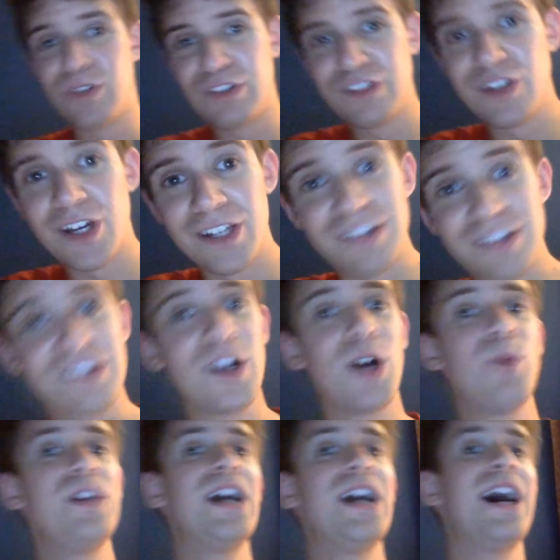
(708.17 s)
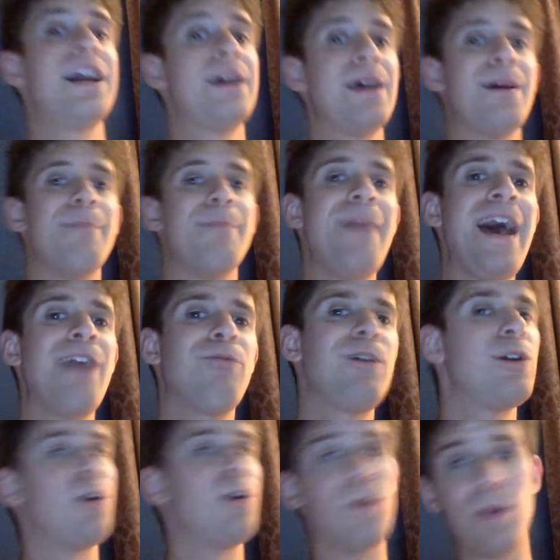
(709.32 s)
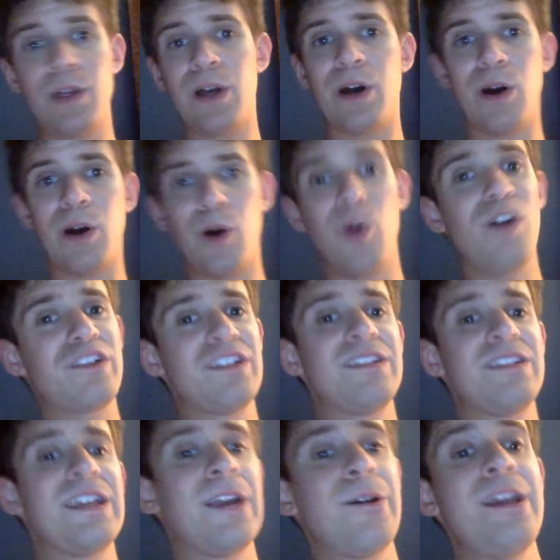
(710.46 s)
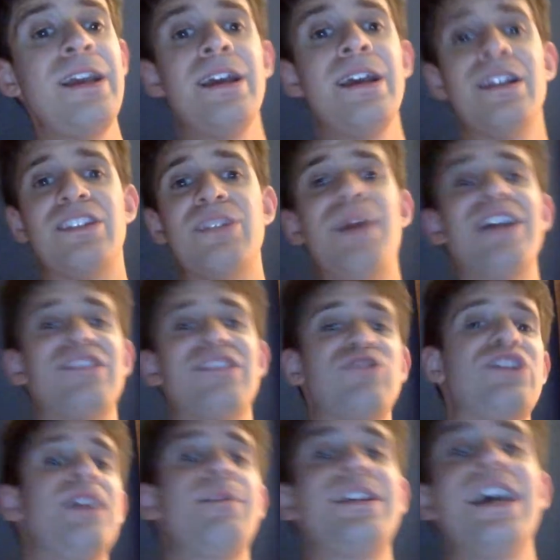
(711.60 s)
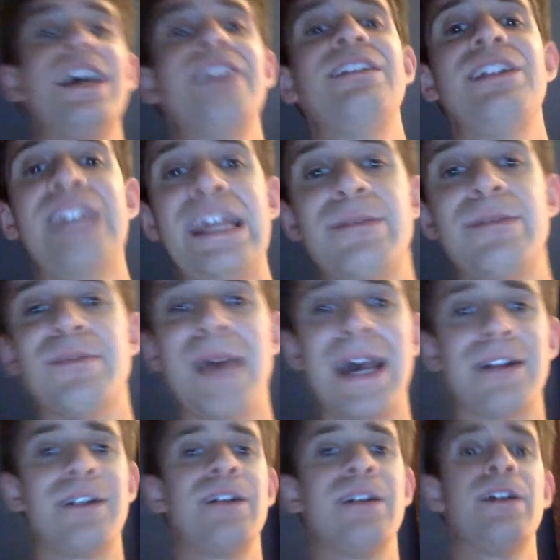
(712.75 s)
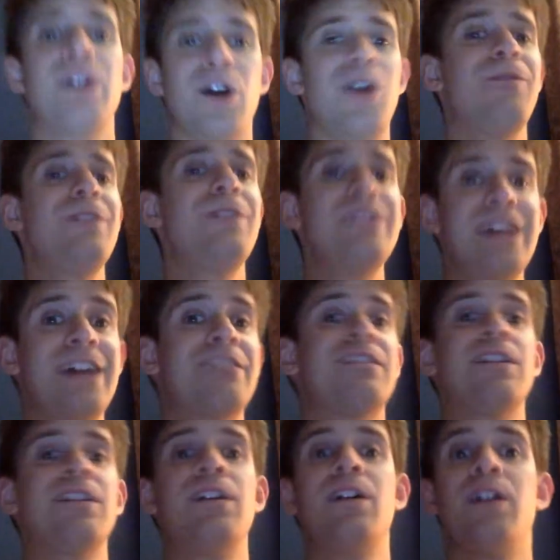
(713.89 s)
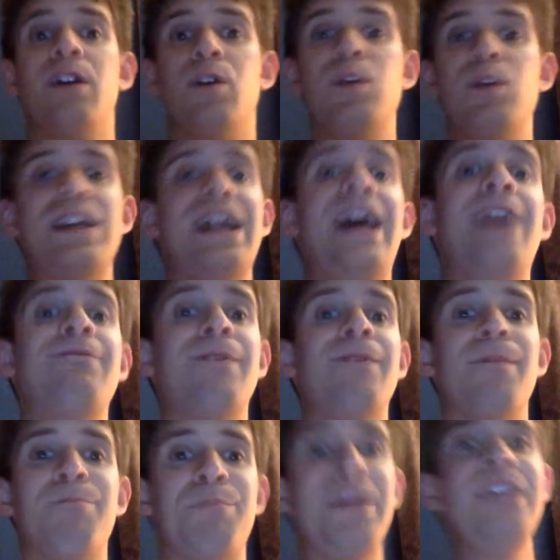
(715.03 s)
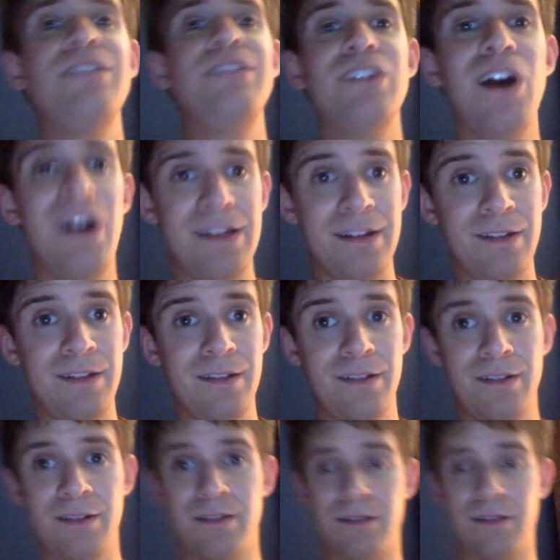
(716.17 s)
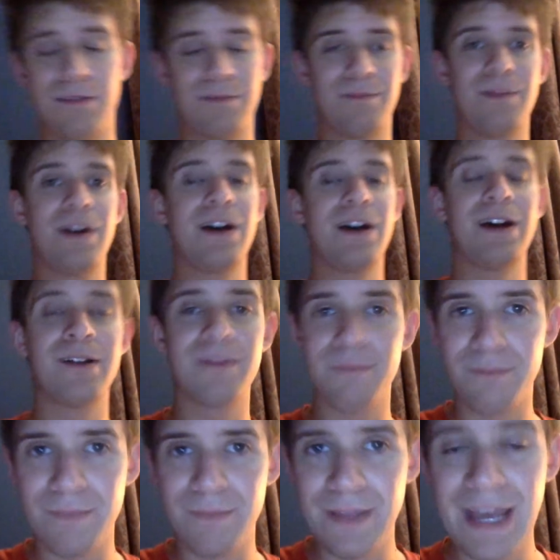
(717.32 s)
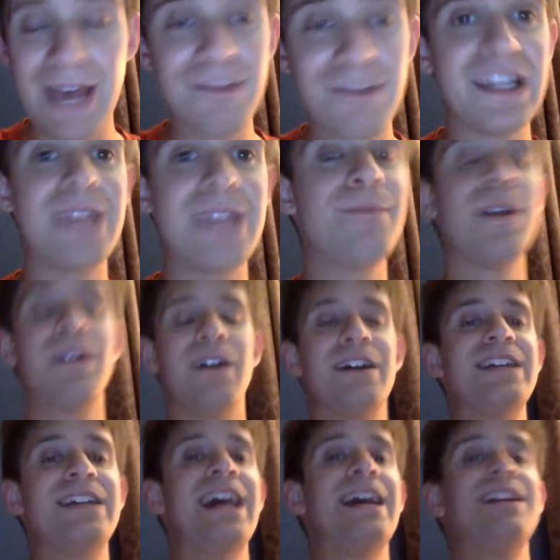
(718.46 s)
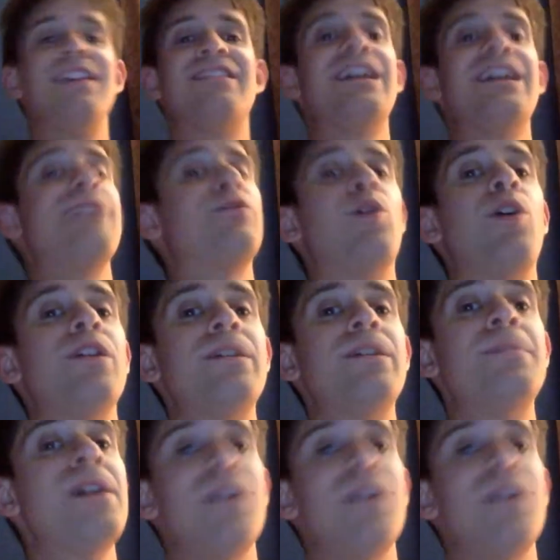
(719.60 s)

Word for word: is good. So we got Matt Riddle, Austin Theory, Tommaso Ciampa getting their names back. Hopefully next we could have Pete Dunne uh, have his name again instead of calling him